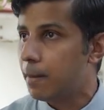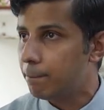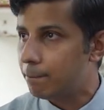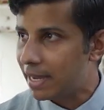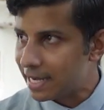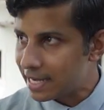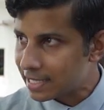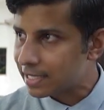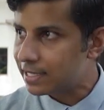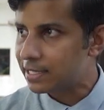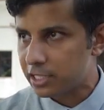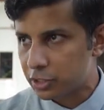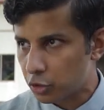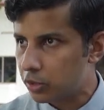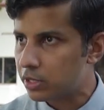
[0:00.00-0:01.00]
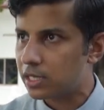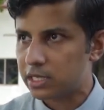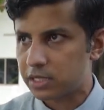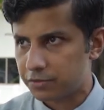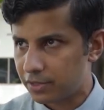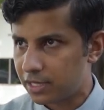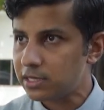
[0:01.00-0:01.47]
medical
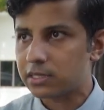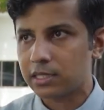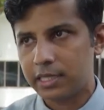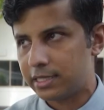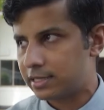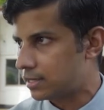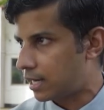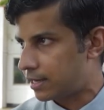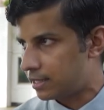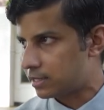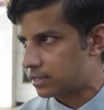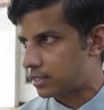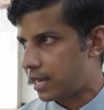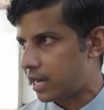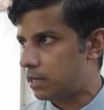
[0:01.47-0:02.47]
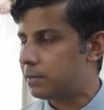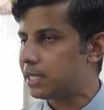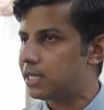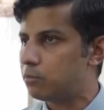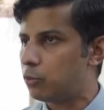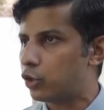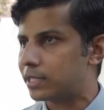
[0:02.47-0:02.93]
disorders first, it's understandable
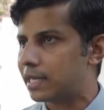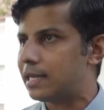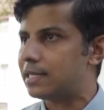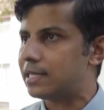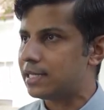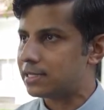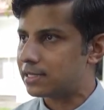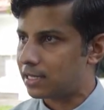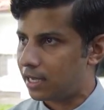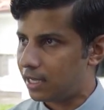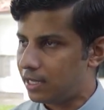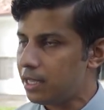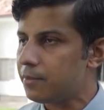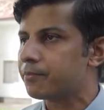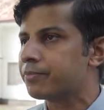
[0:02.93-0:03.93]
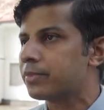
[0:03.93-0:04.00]
the mortality is high.